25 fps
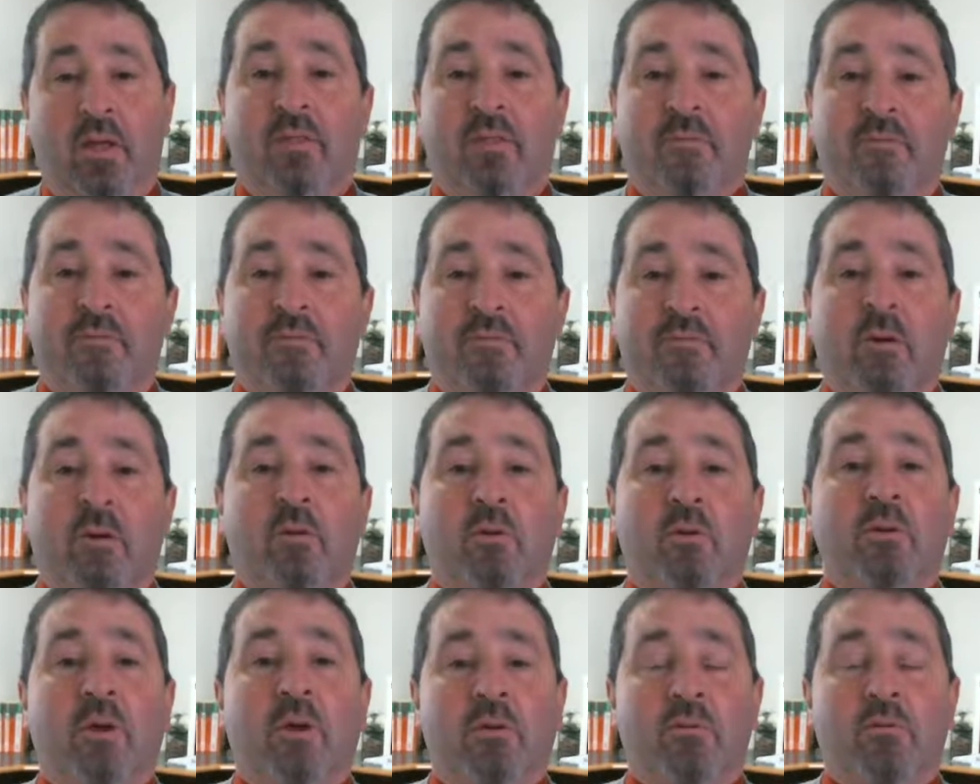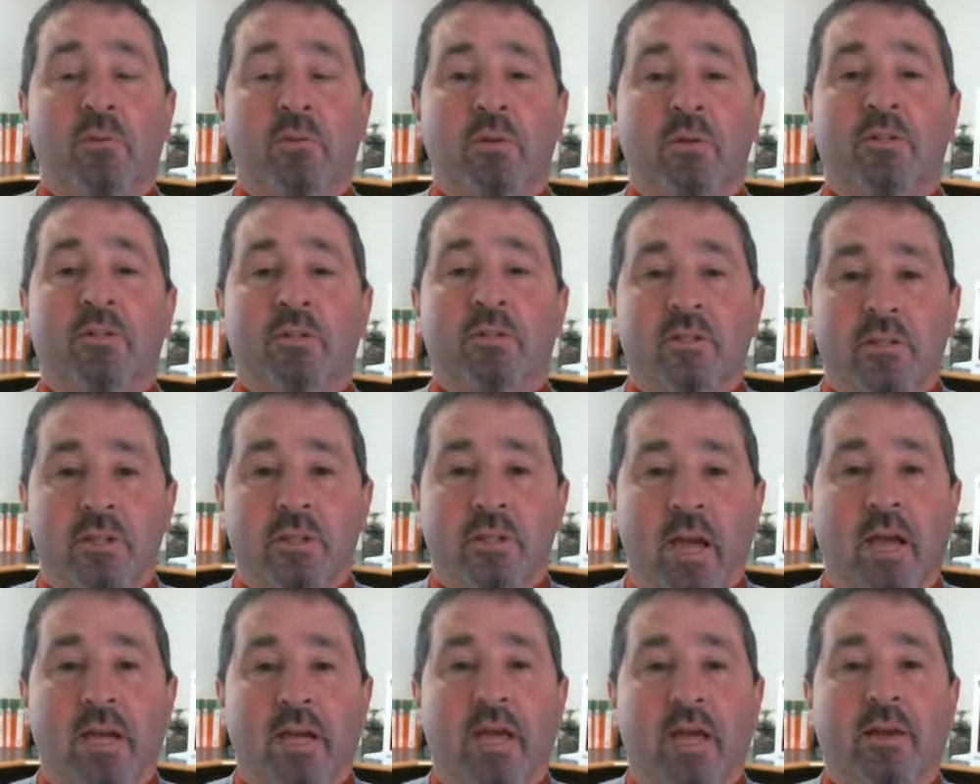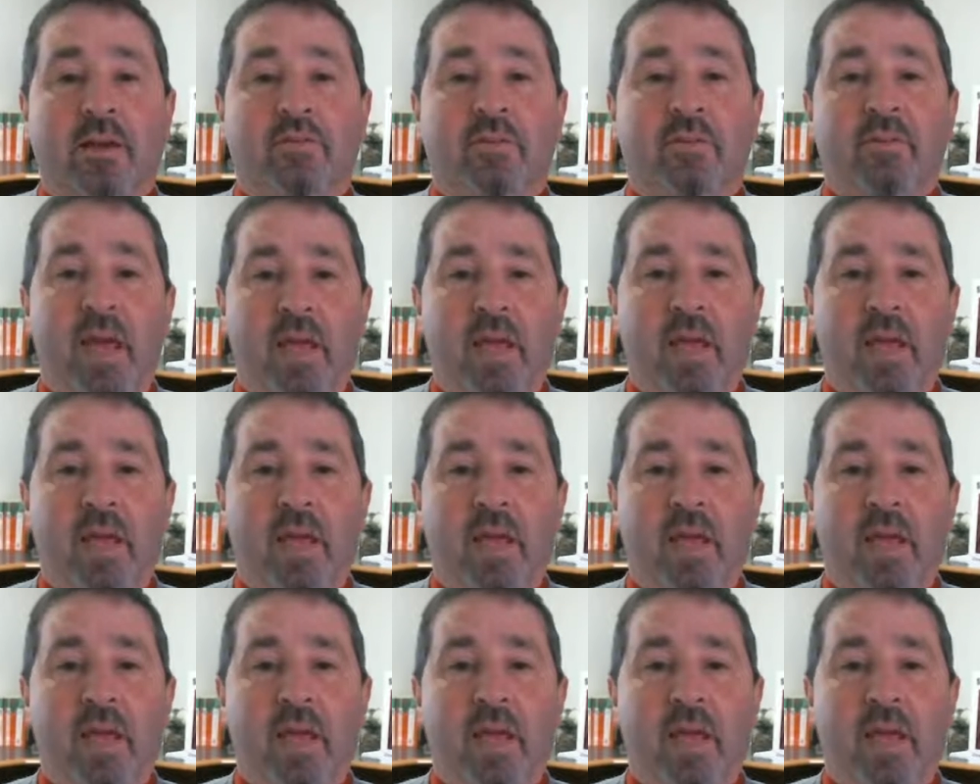The federal government does not have